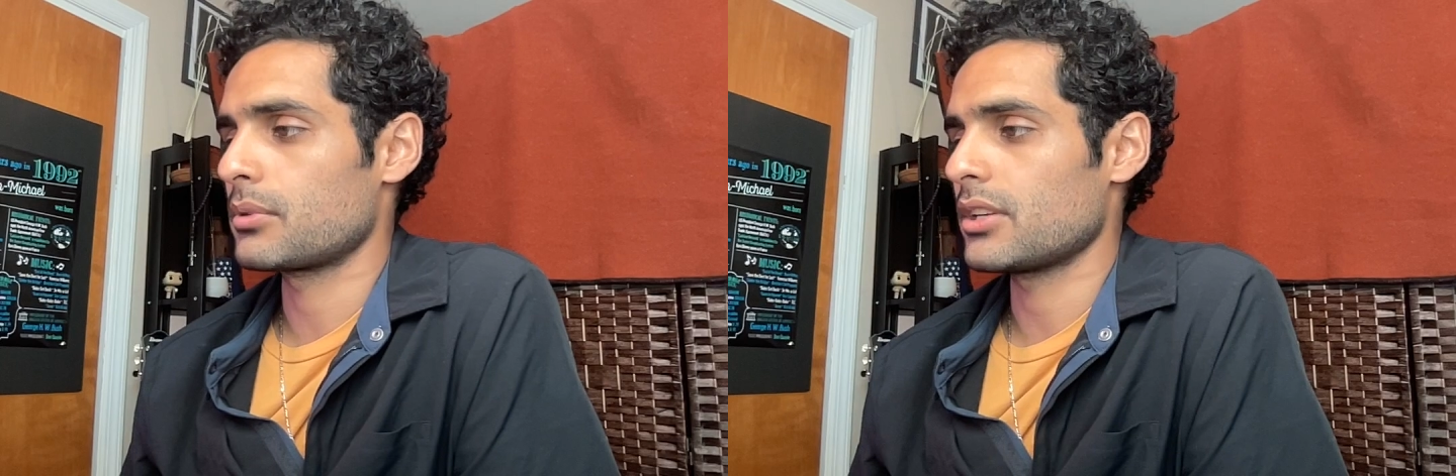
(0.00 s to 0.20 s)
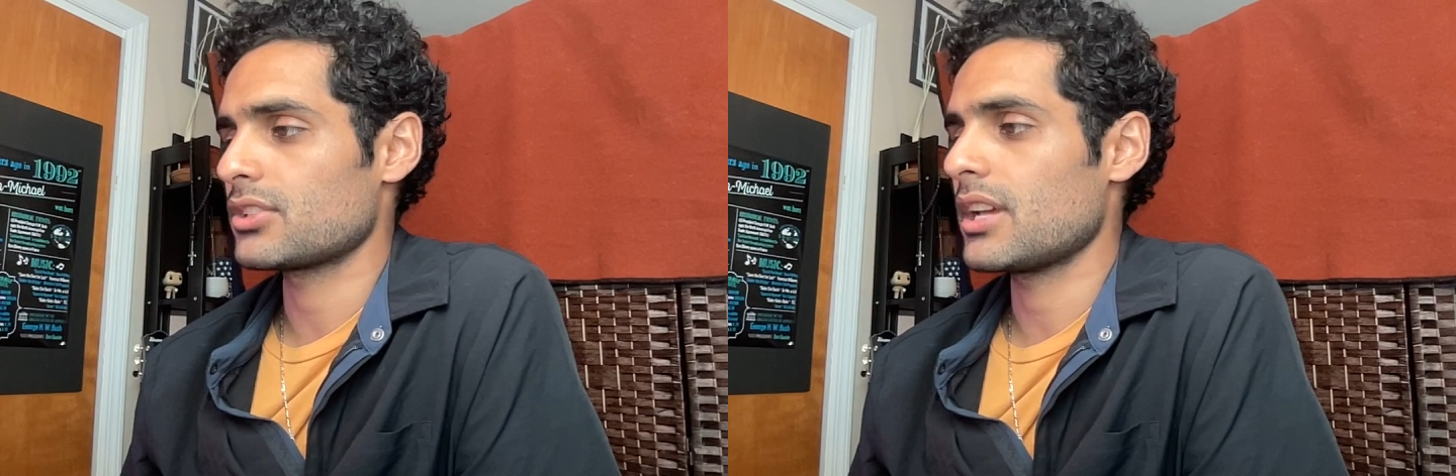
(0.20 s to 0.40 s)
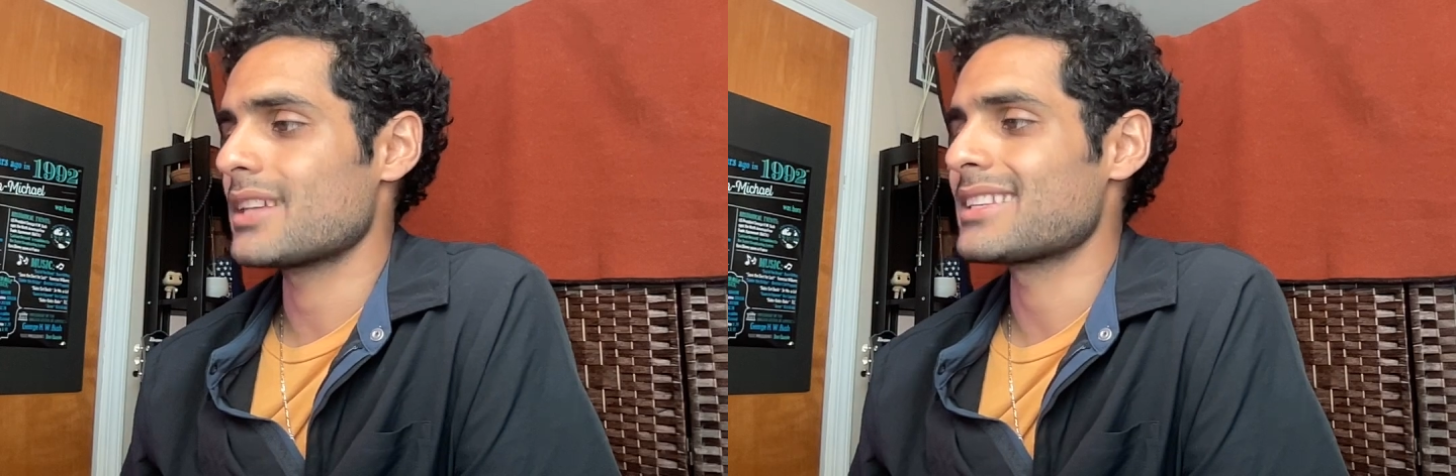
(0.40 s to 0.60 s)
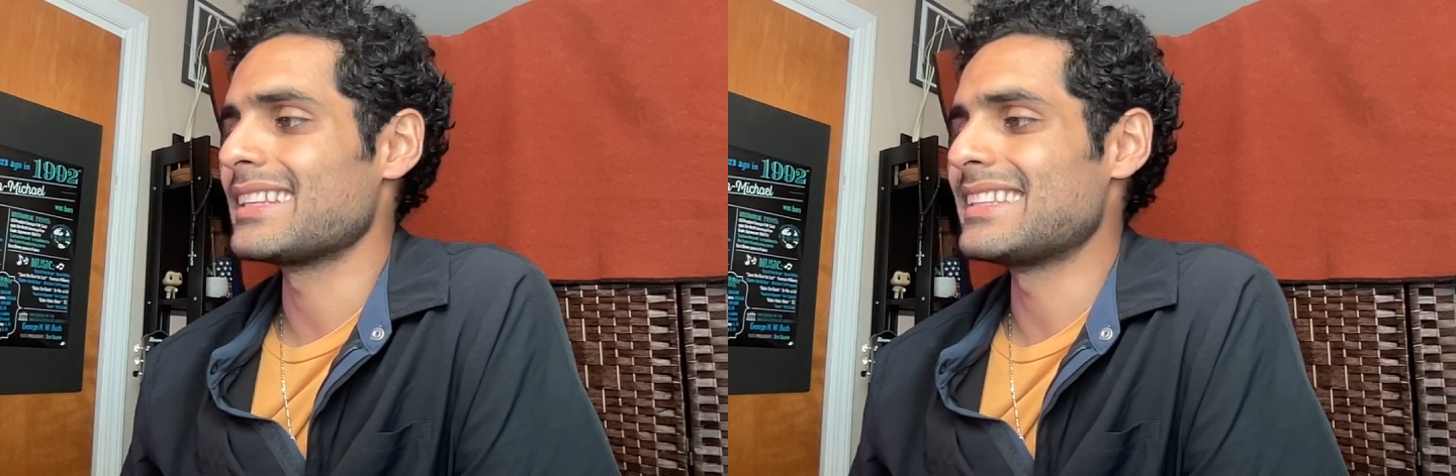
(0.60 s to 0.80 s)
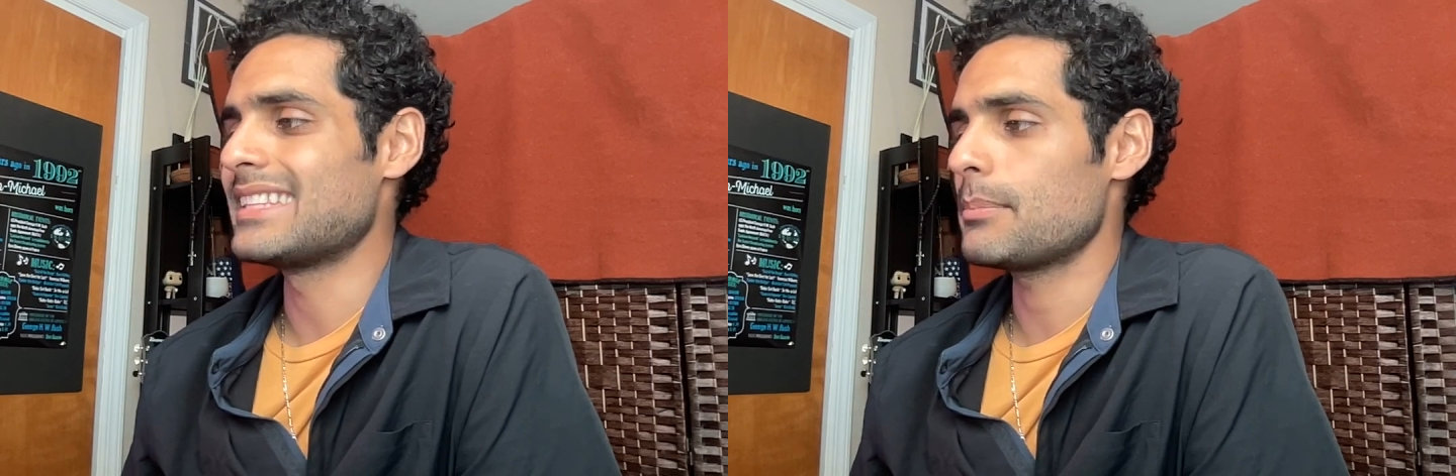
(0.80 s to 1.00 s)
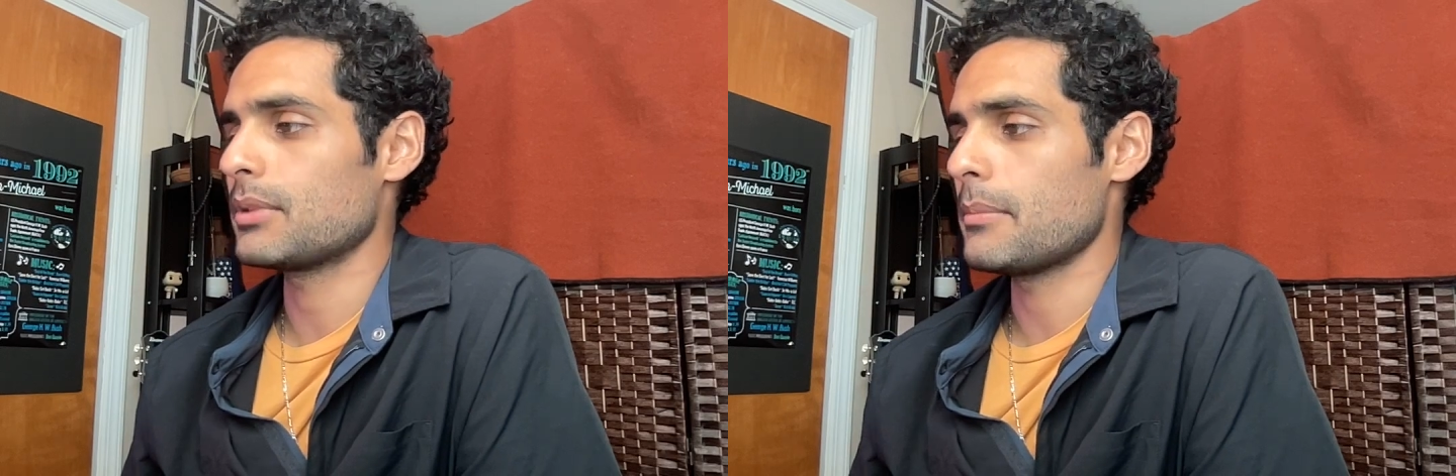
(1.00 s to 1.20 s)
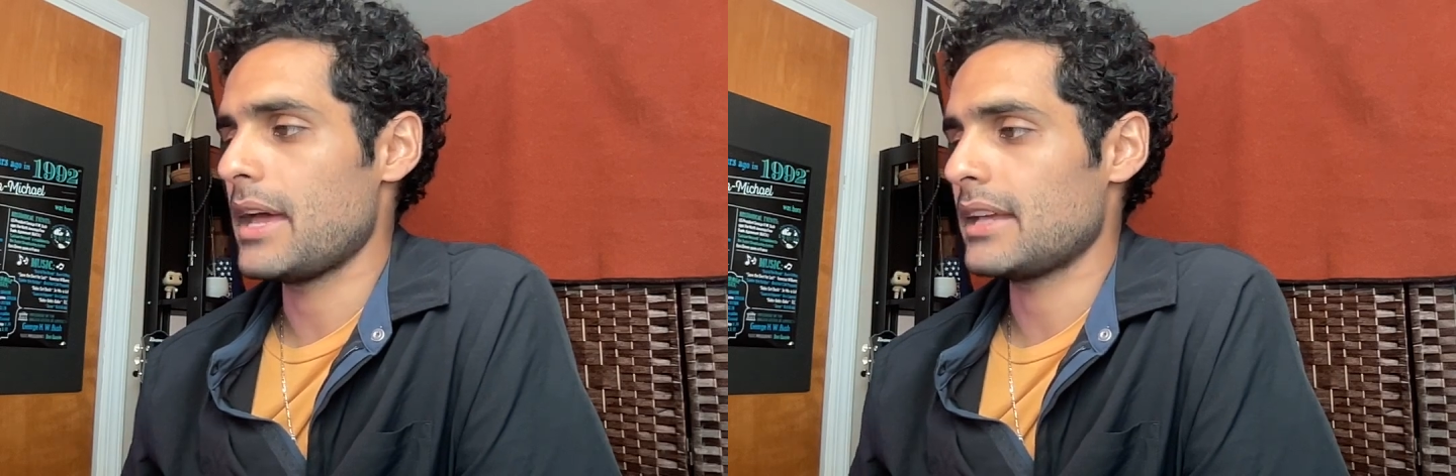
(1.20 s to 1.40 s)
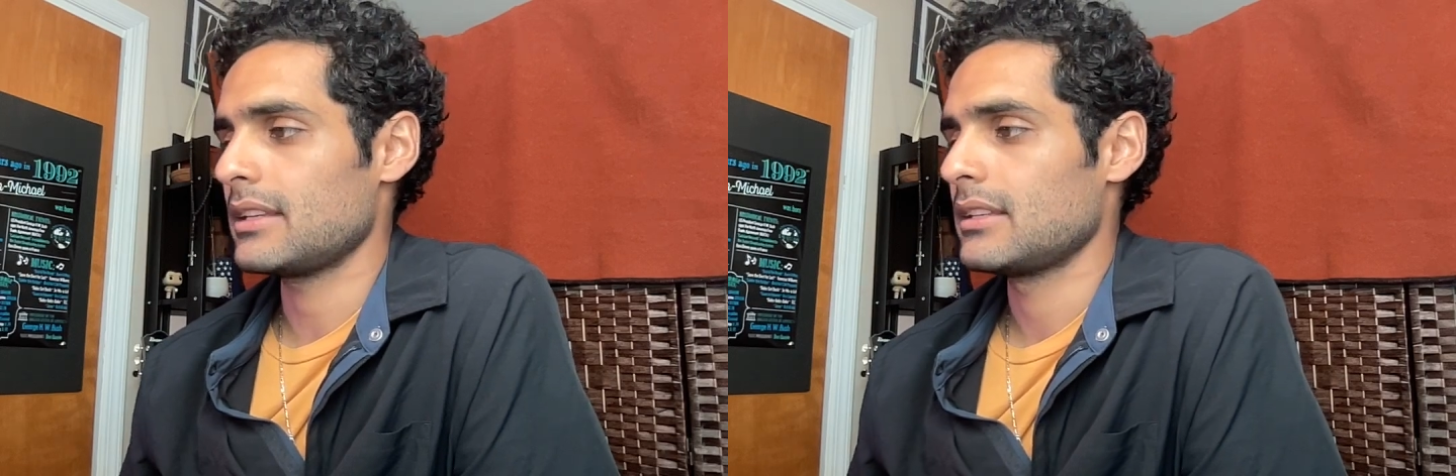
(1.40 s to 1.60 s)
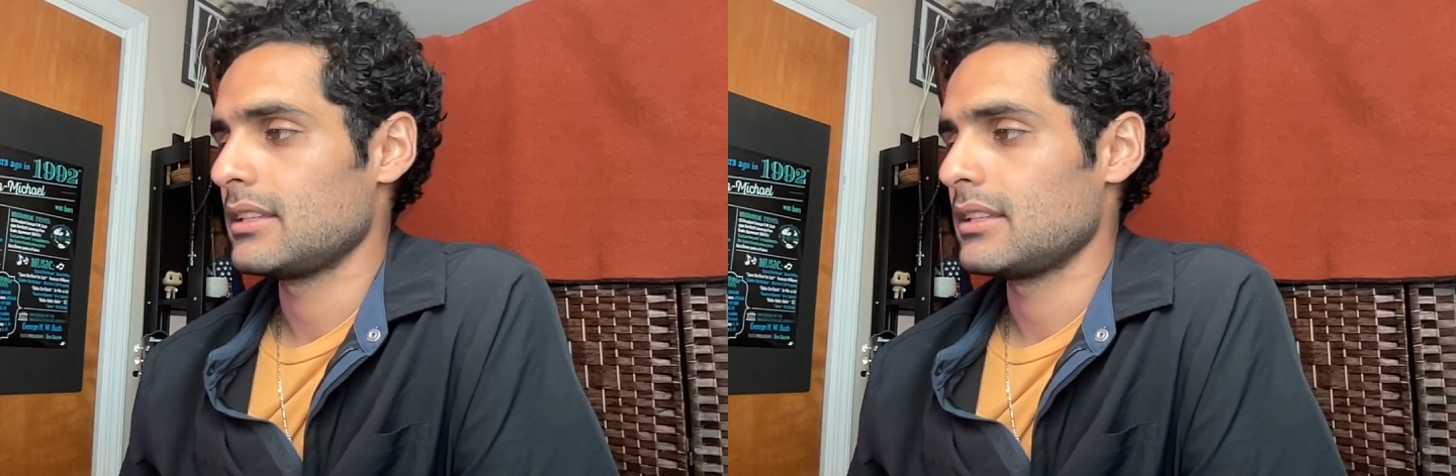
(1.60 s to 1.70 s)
Prussia as a diplomat